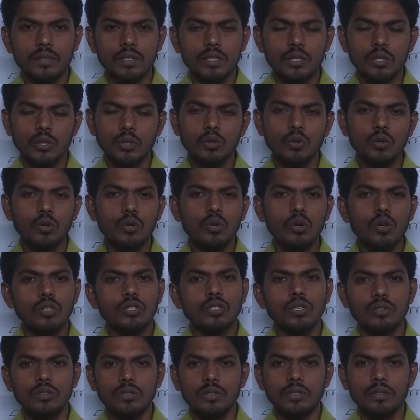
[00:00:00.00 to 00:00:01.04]
Sure, no
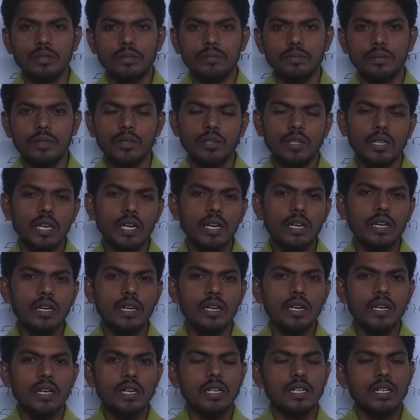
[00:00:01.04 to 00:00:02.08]
doubt. Okay,
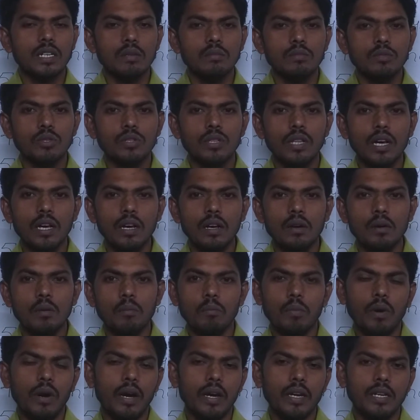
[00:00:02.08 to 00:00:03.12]
come to the
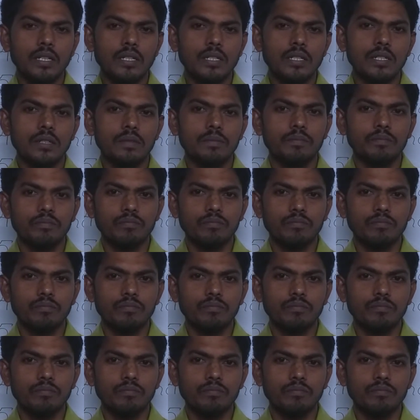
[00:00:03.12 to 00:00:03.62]
point.